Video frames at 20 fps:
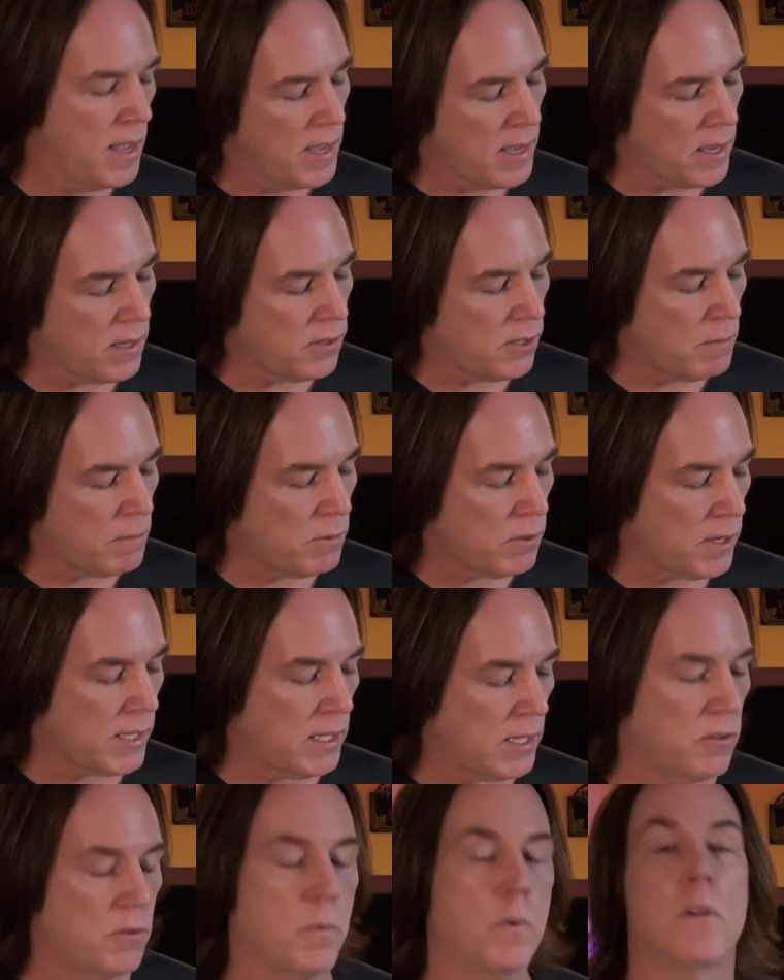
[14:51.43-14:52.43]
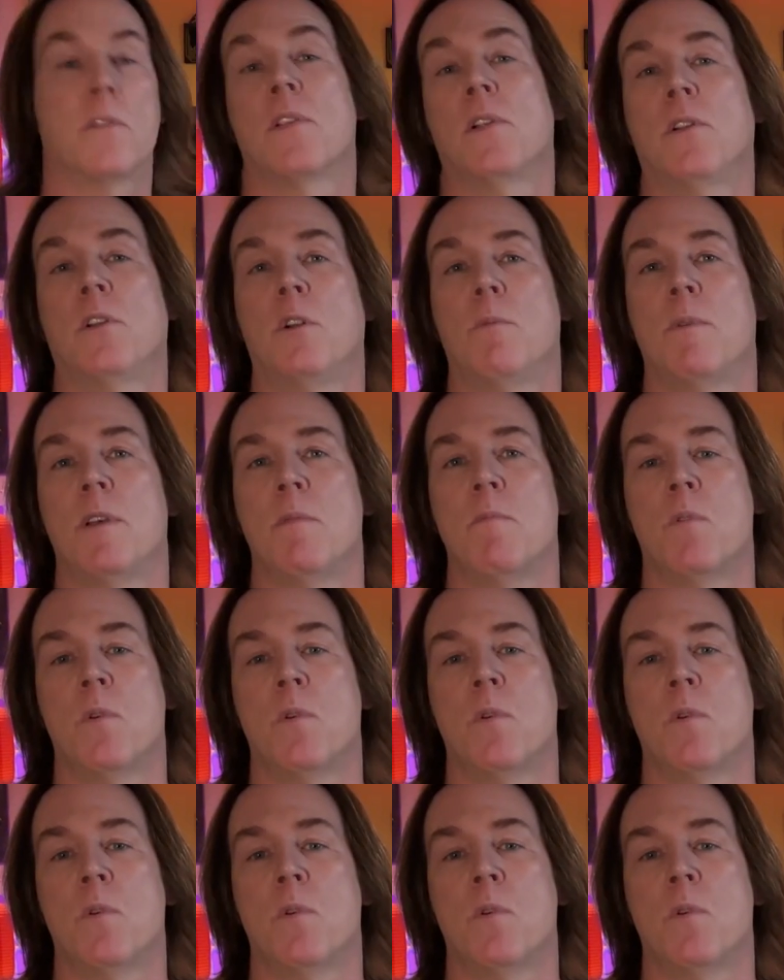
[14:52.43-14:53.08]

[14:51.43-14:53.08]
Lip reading: it seems like it's worth a little bit